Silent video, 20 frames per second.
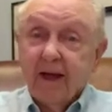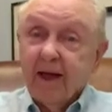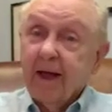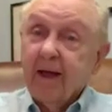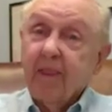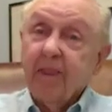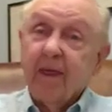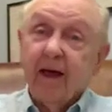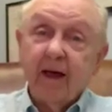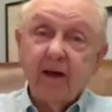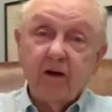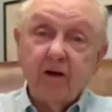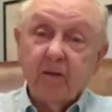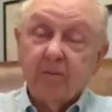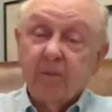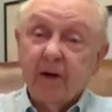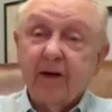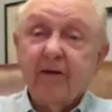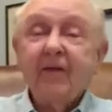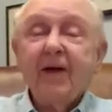And they
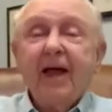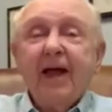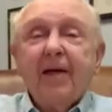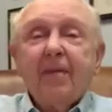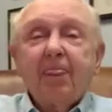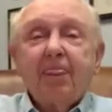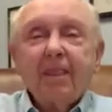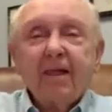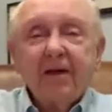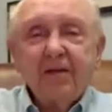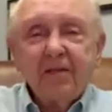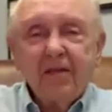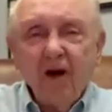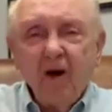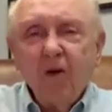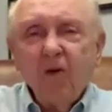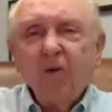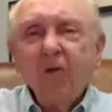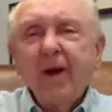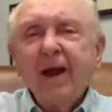couldn't believe the
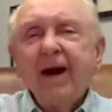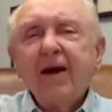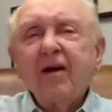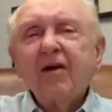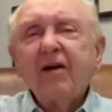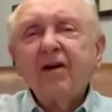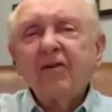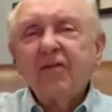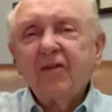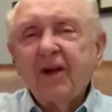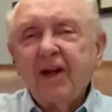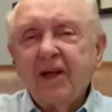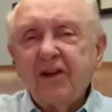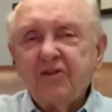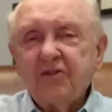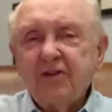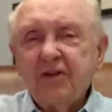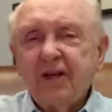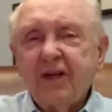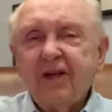whole area of
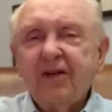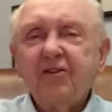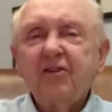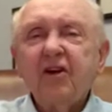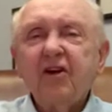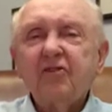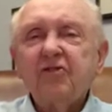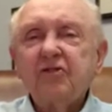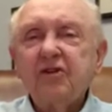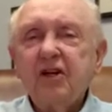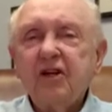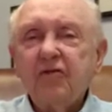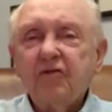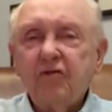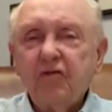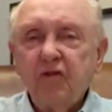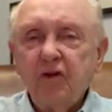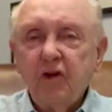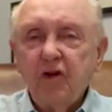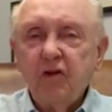listening just
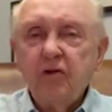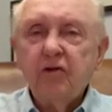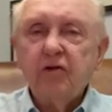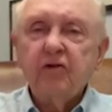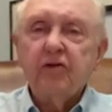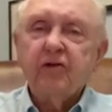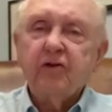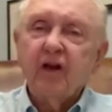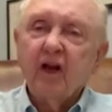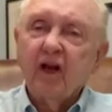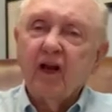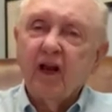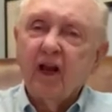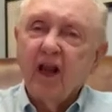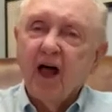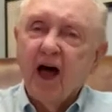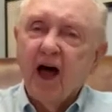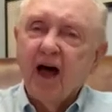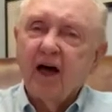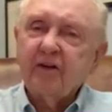diffused a
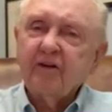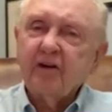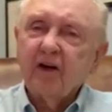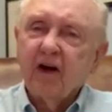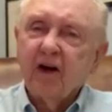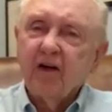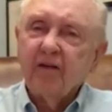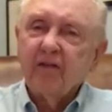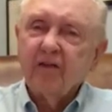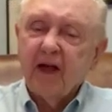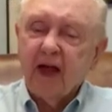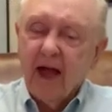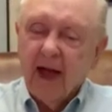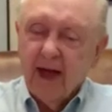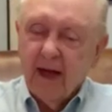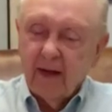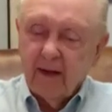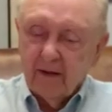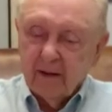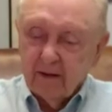lot of the
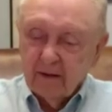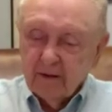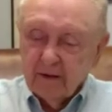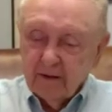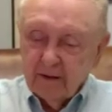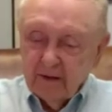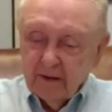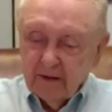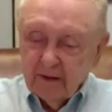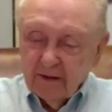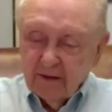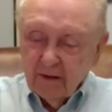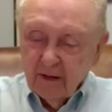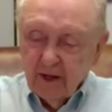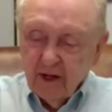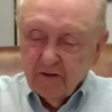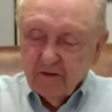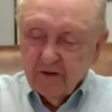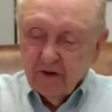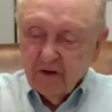anger.
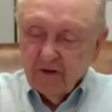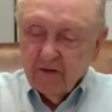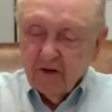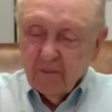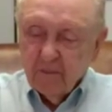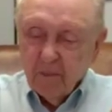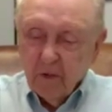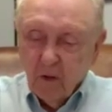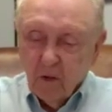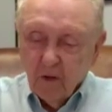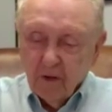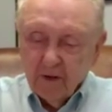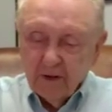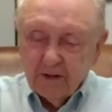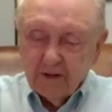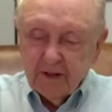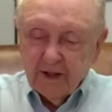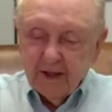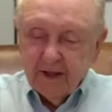Listening is important.